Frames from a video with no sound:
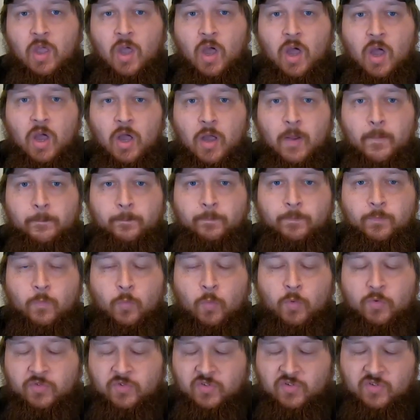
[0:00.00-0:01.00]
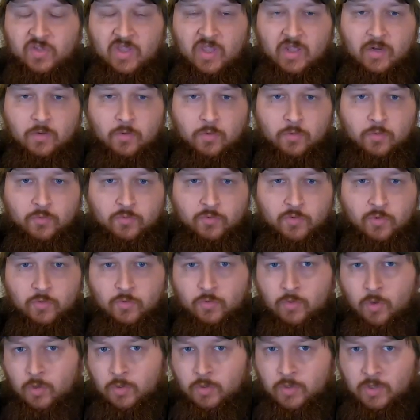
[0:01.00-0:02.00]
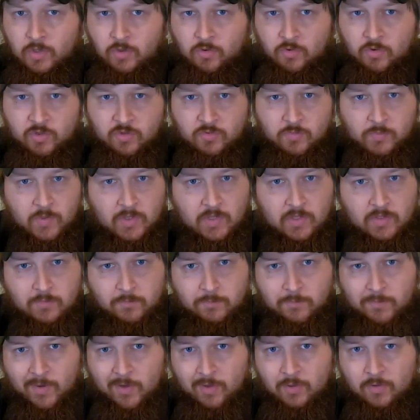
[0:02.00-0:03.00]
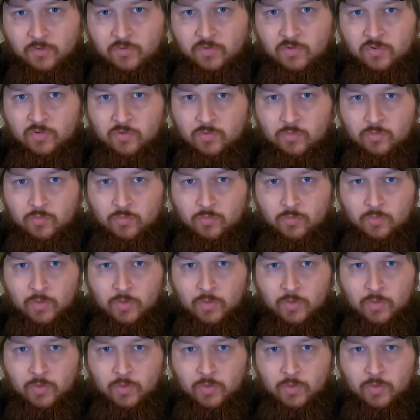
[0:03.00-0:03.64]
Was the skin a little too dark and crispy and burnt too?